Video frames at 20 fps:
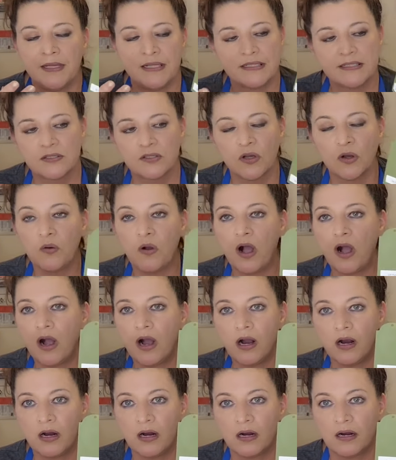it's so
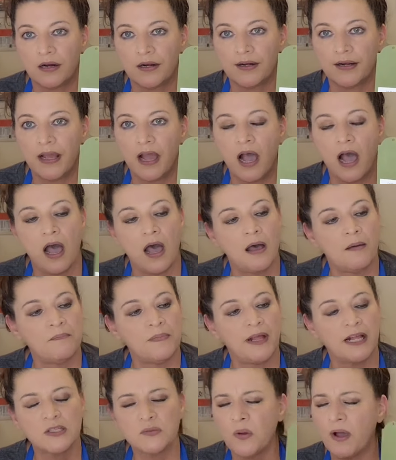hard.
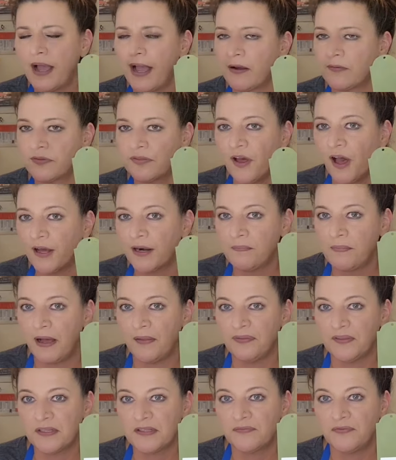Um, that's why I thought
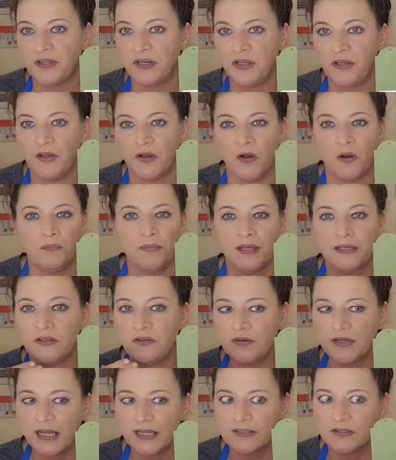about this video. I'm
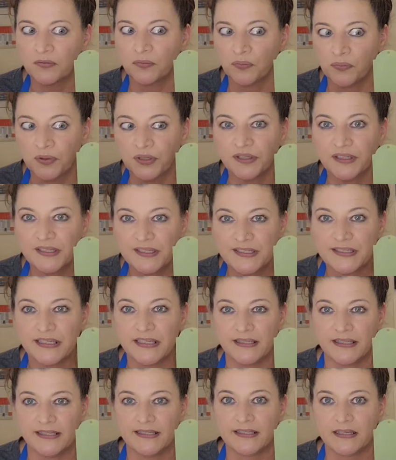like, you get to really
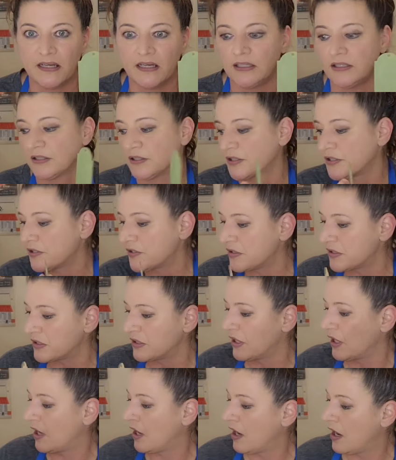see these
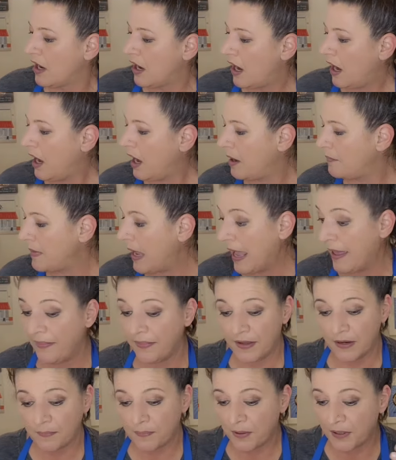colors. Um,
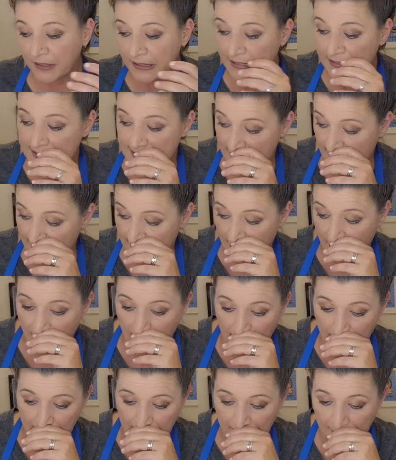and they're pretty dead
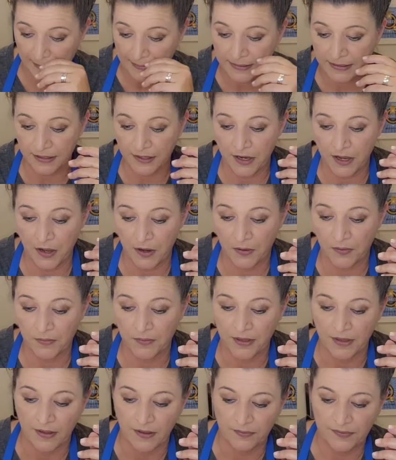on, you
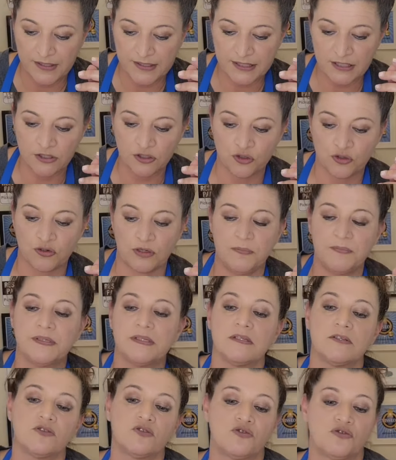know. This is
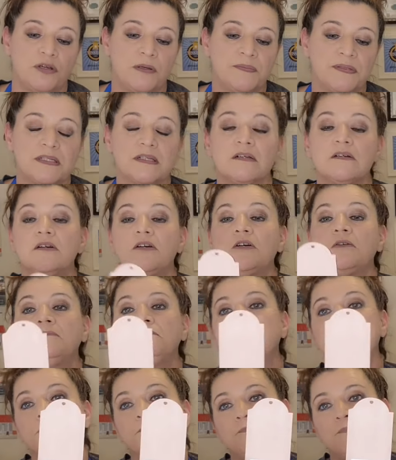Dreams
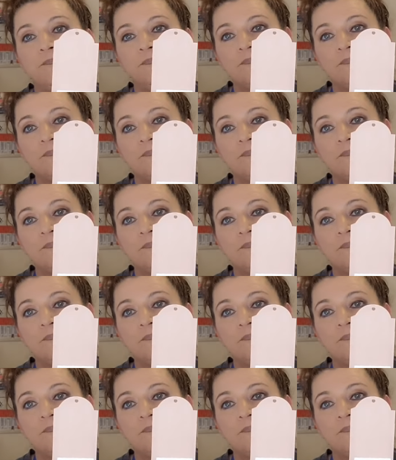Dreamsicle.